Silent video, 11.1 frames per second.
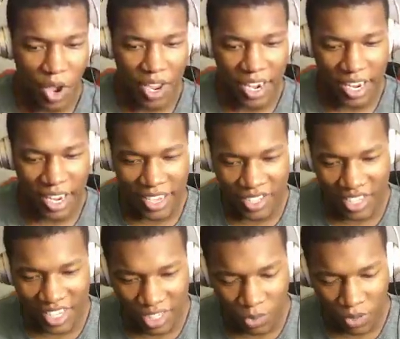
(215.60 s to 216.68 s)
Oh yeah, yeah, yeah. He's the
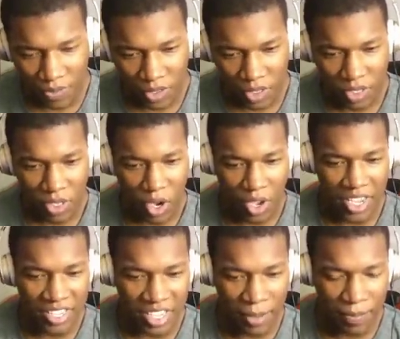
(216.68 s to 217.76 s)
Decimal. Oh yeah,
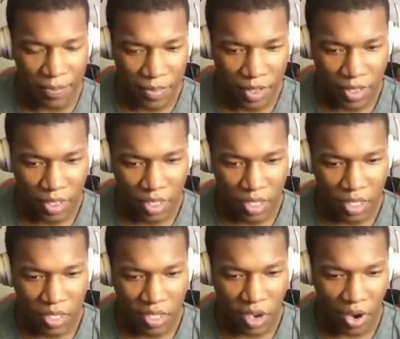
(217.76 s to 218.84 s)
he's him.
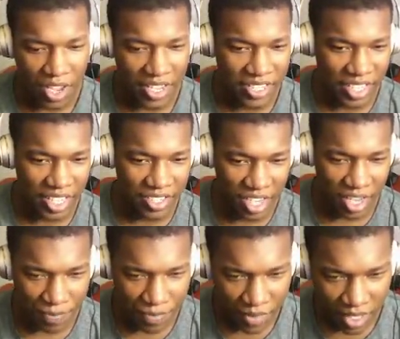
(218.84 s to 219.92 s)
Oh yeah, he's he's
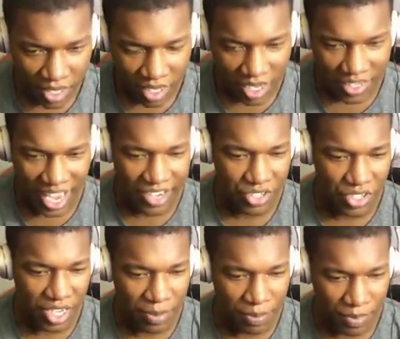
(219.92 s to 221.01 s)
him. He's
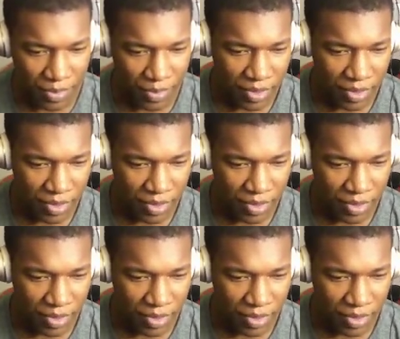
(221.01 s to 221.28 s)
actually him.